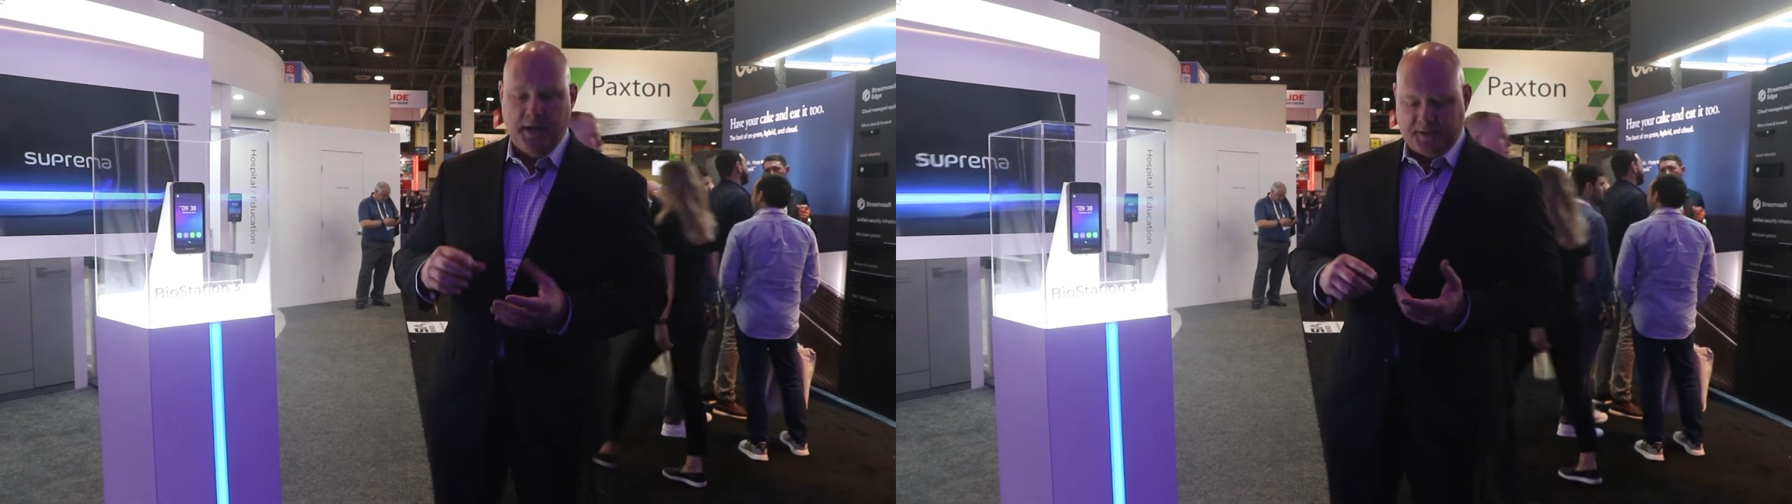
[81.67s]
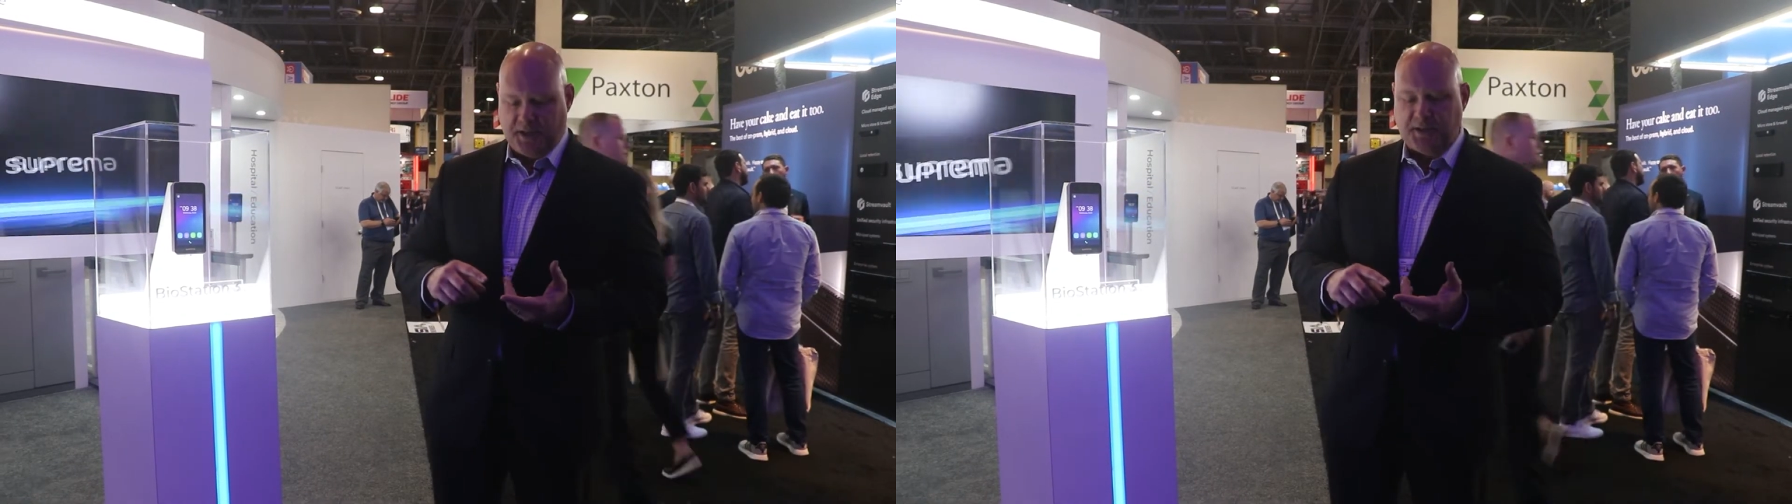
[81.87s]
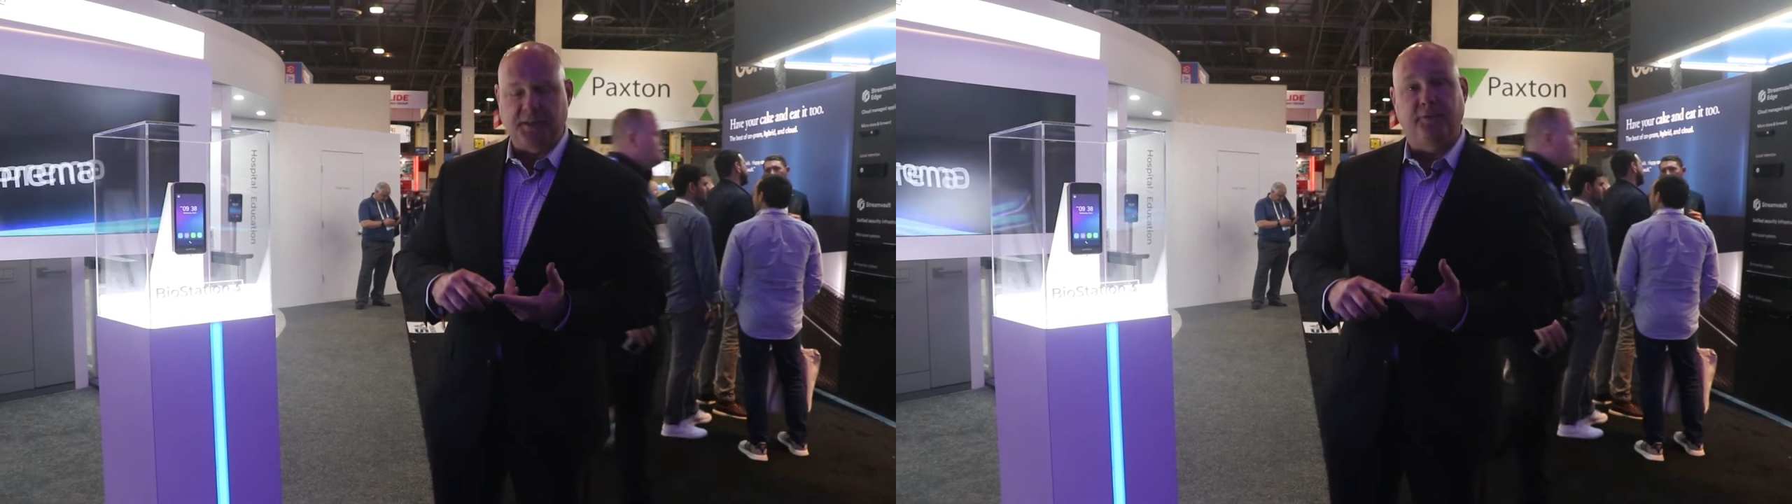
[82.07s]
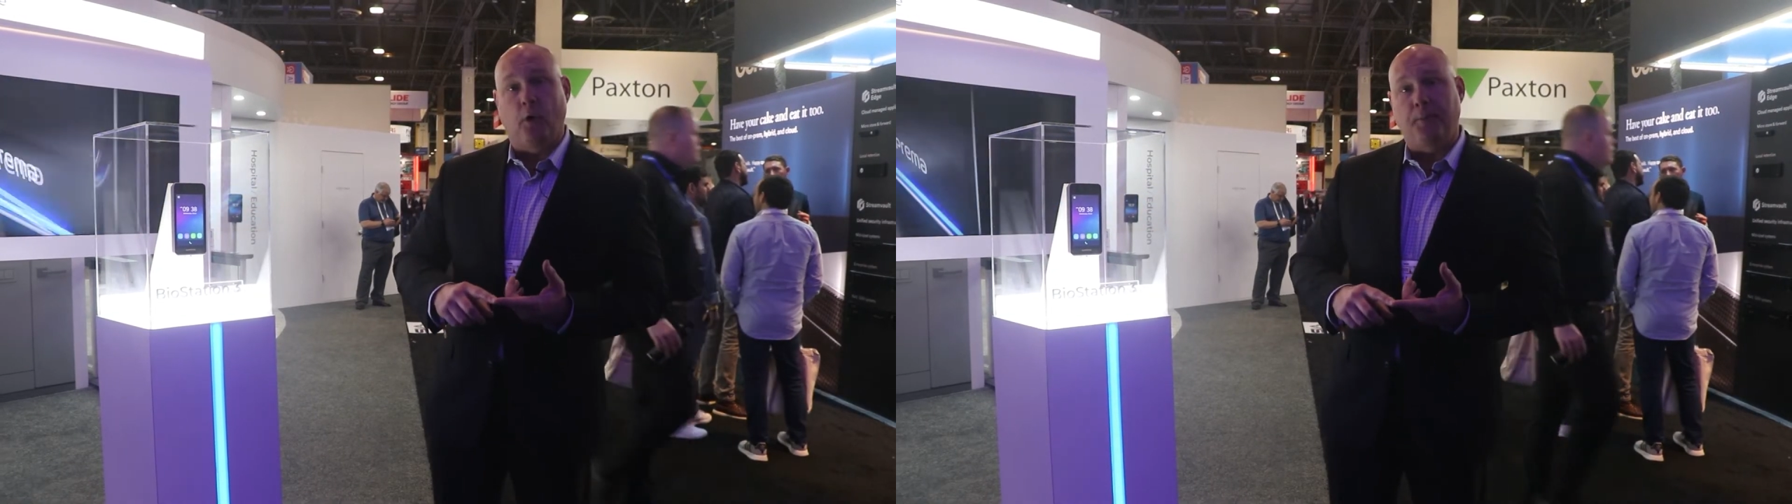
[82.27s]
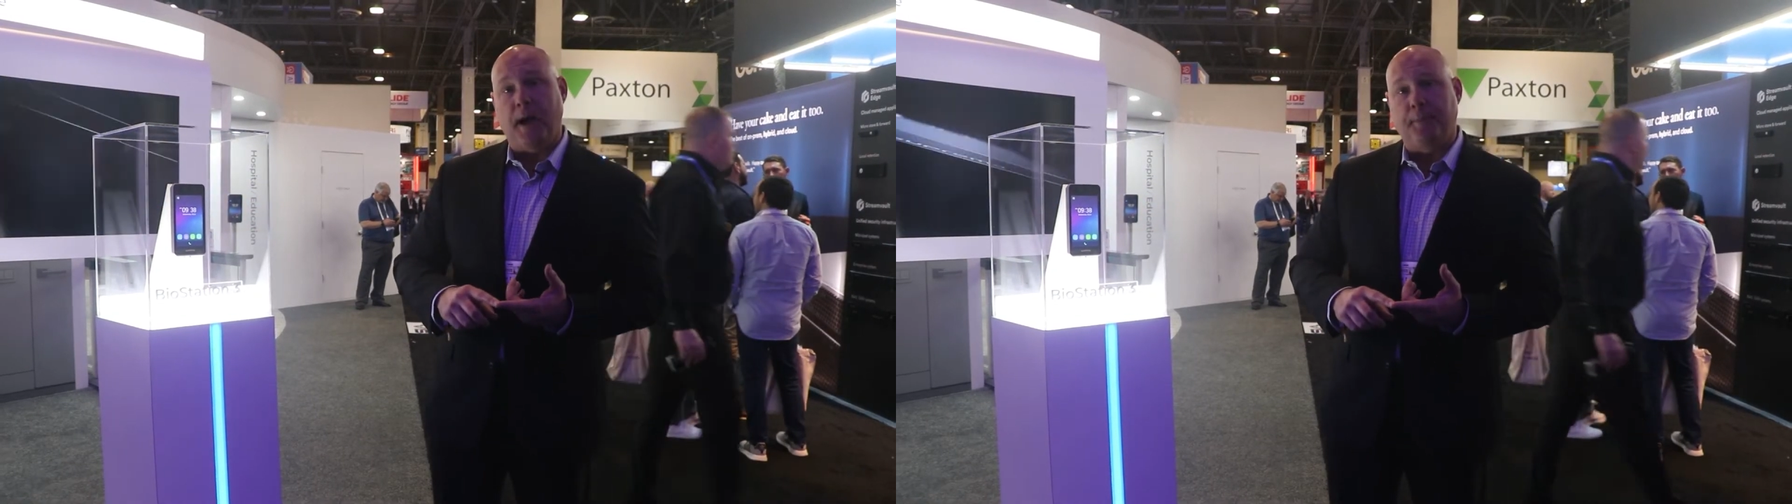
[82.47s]
such as
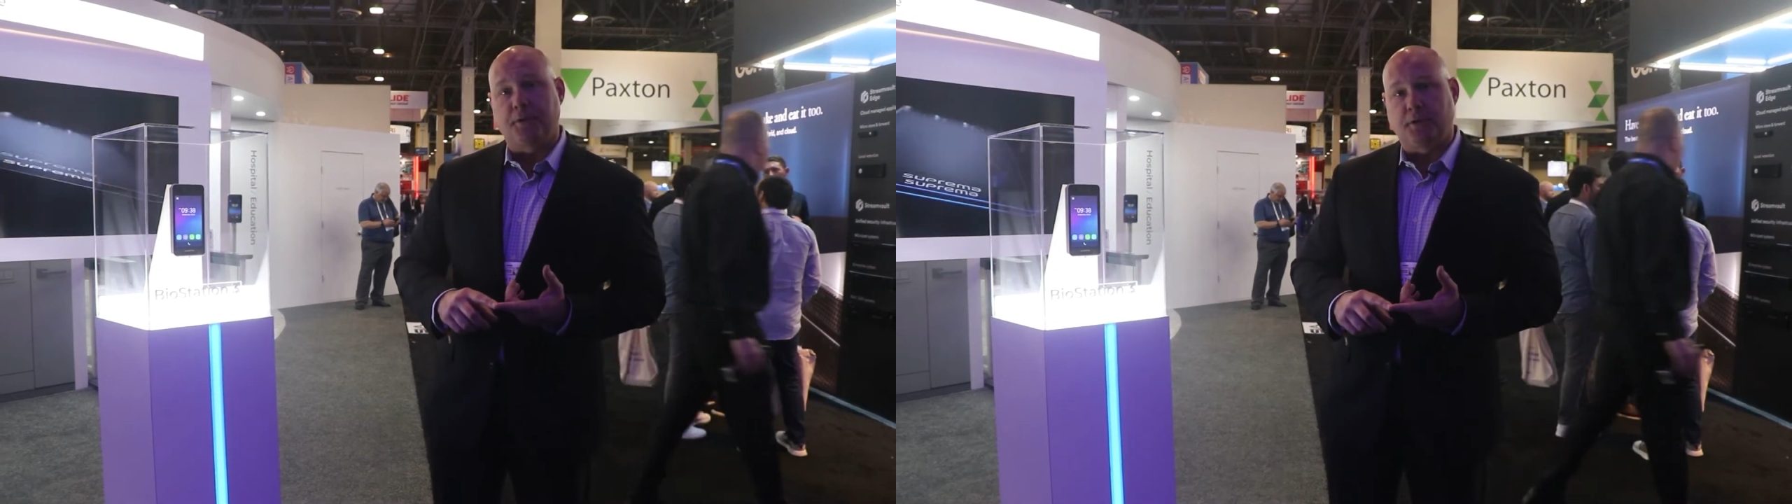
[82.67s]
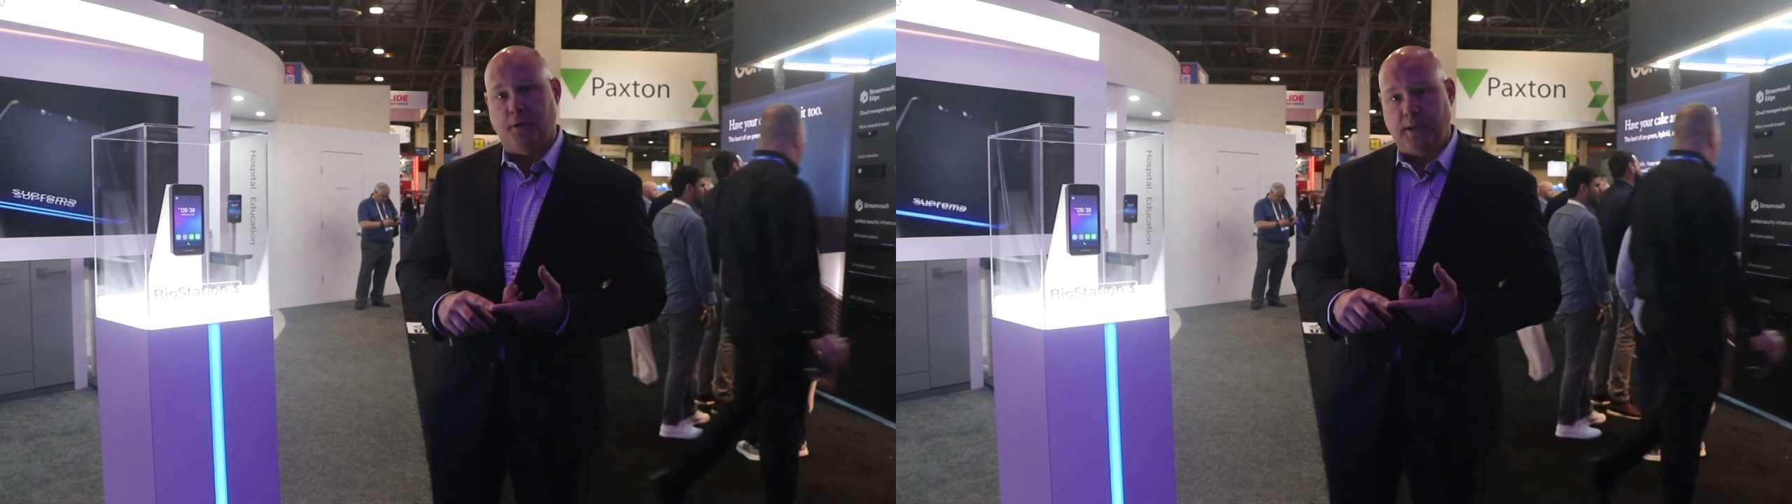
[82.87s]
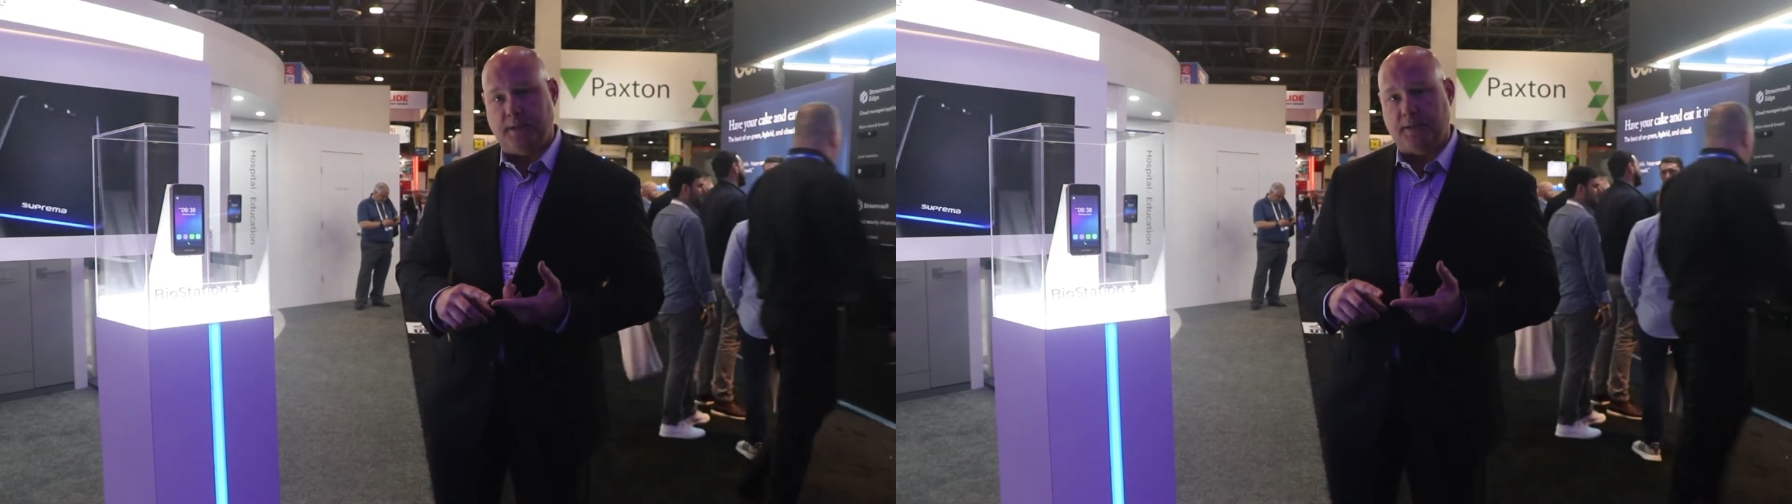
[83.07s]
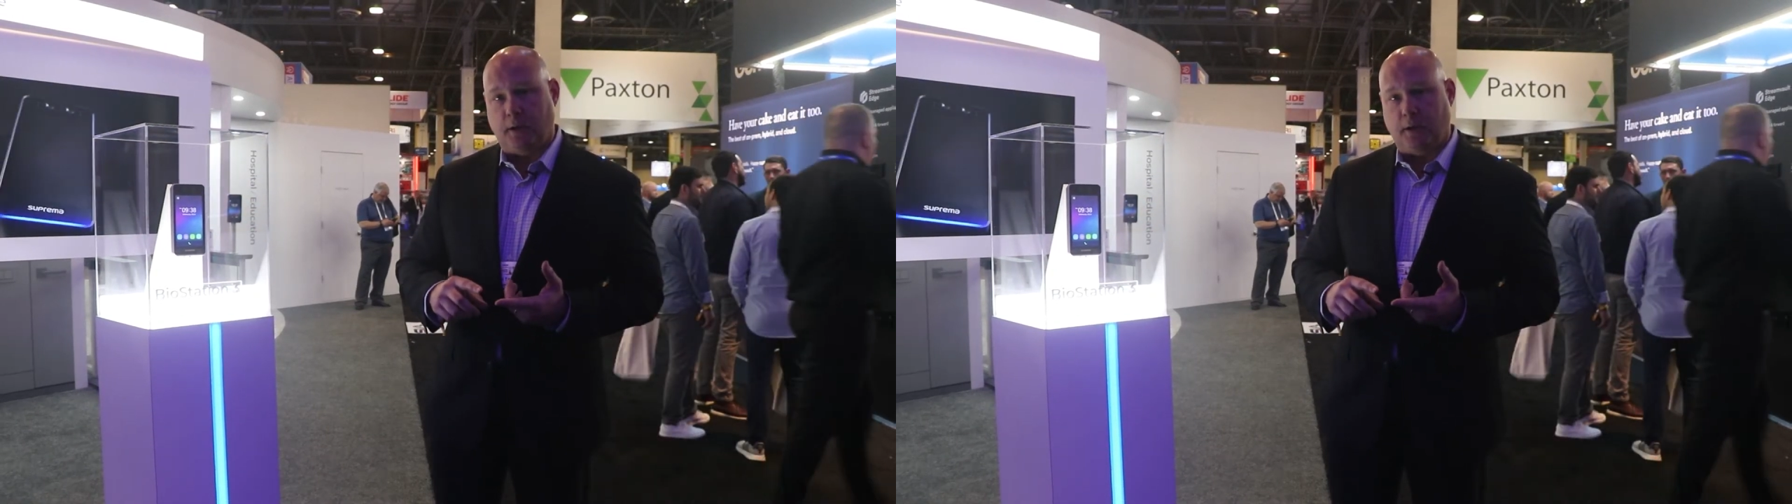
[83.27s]
VoIP opportunities